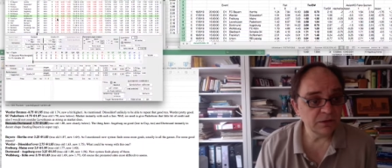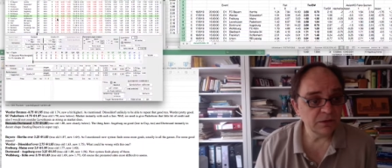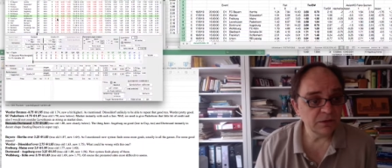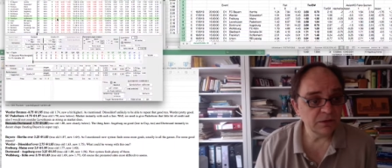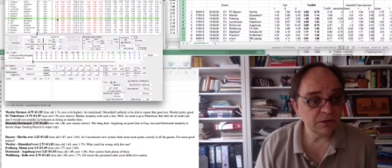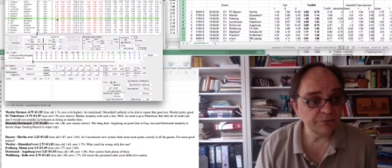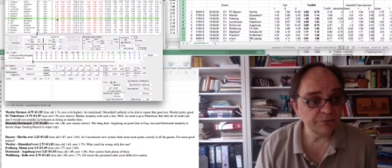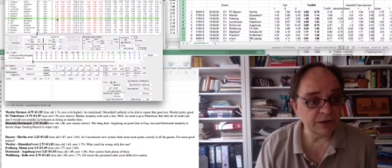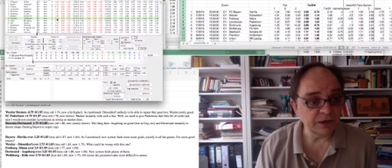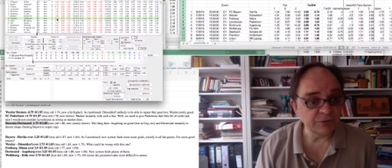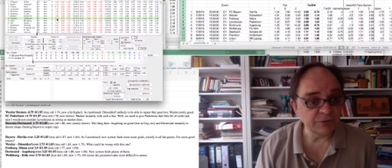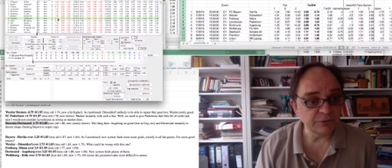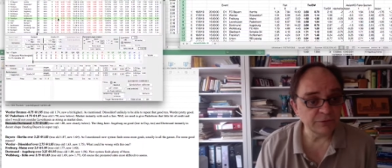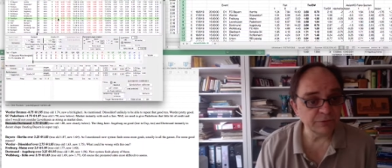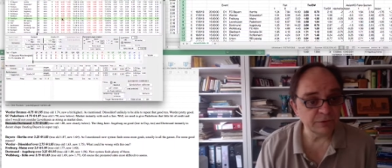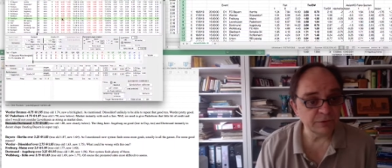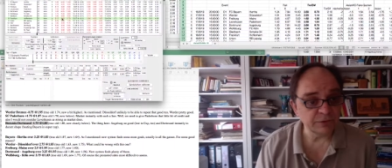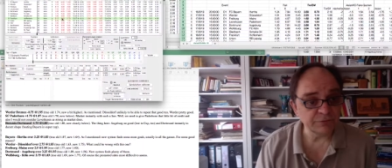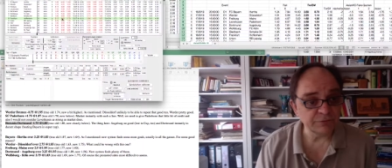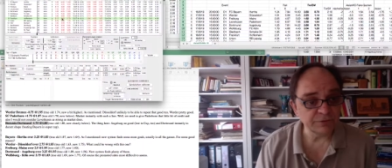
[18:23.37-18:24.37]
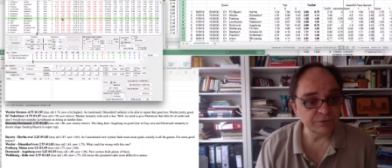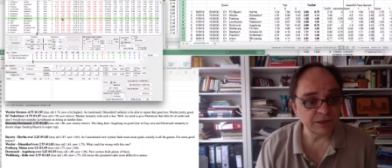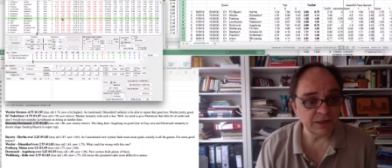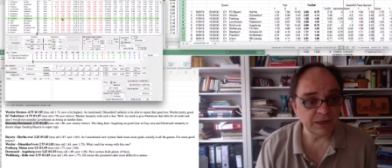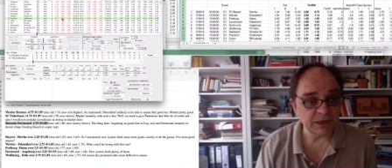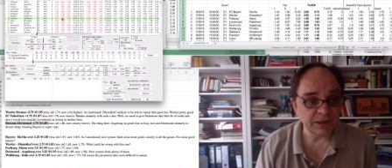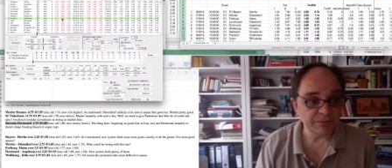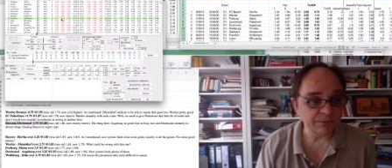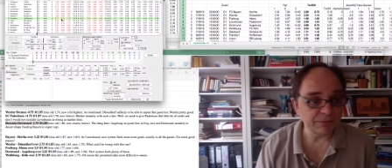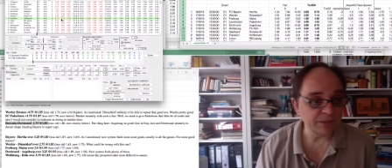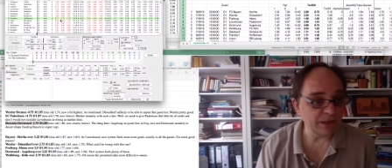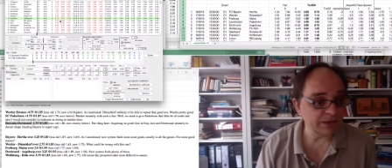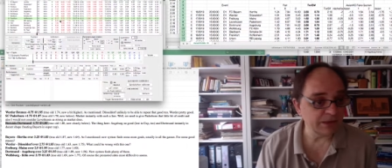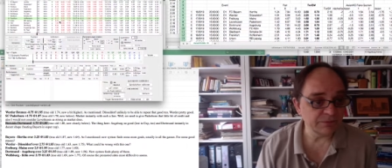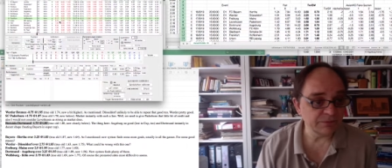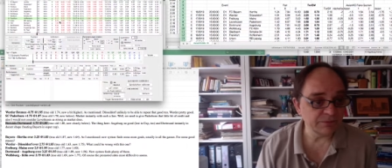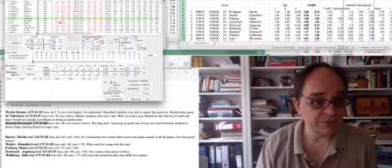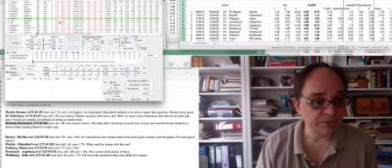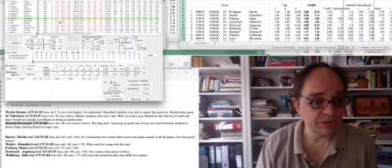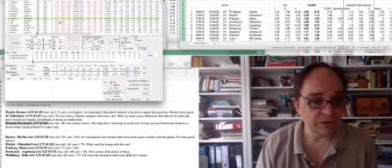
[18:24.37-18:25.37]
In Frankfurt, Hoffenheim, yeah,
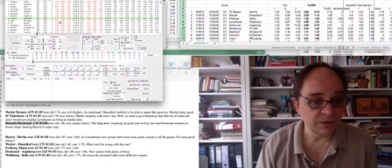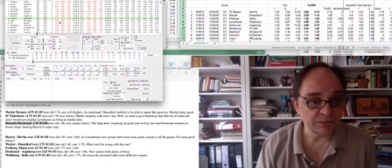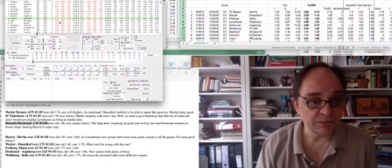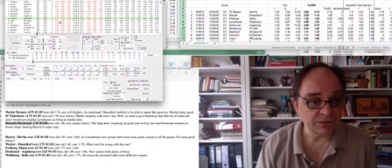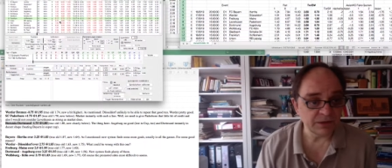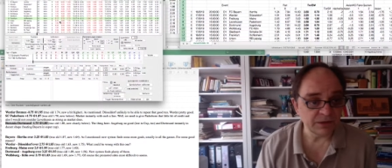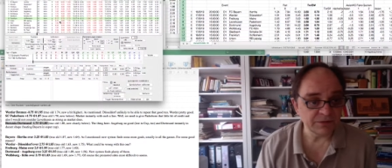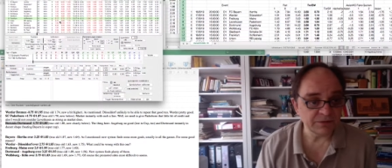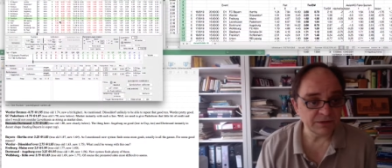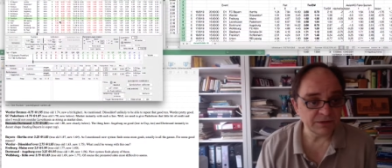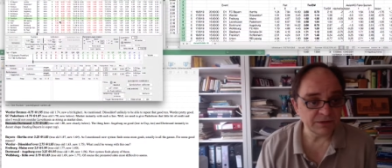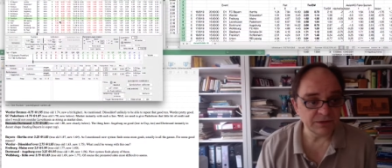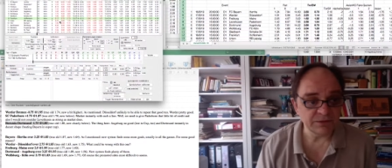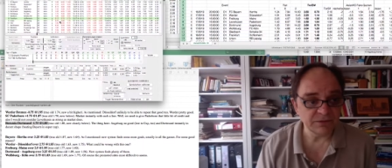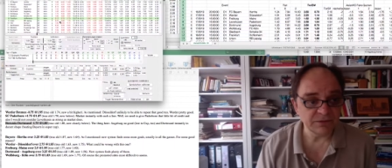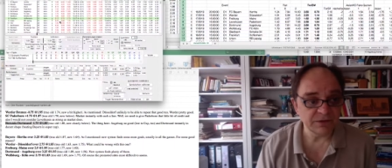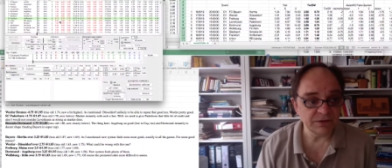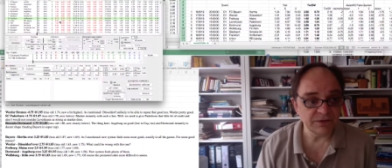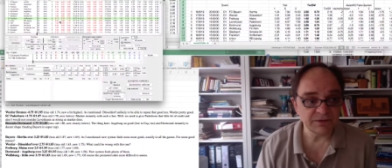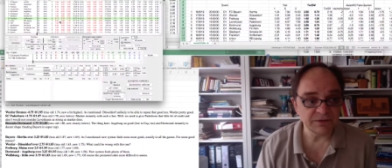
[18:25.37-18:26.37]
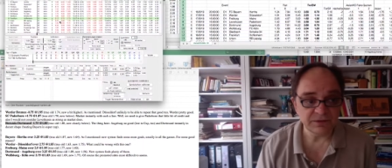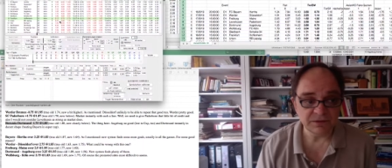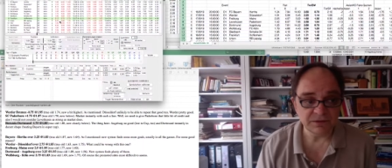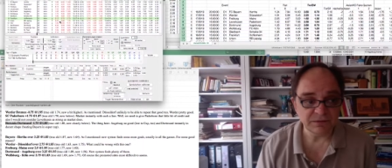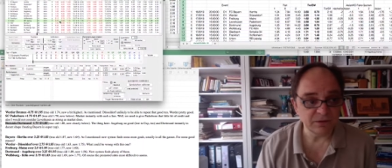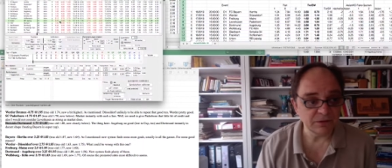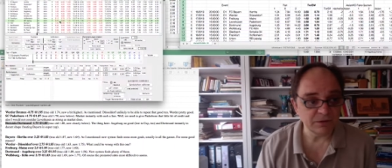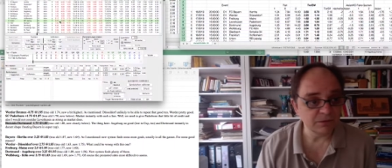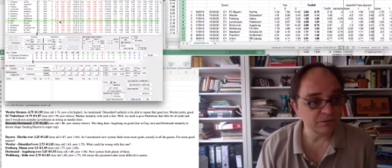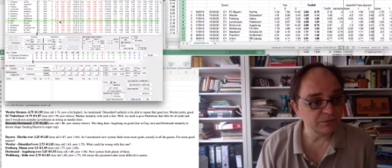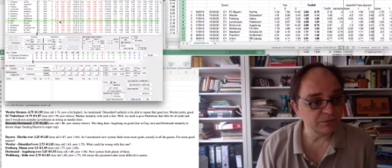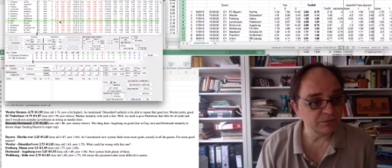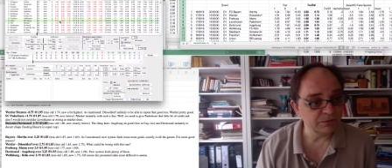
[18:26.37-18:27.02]
no, nothing, no.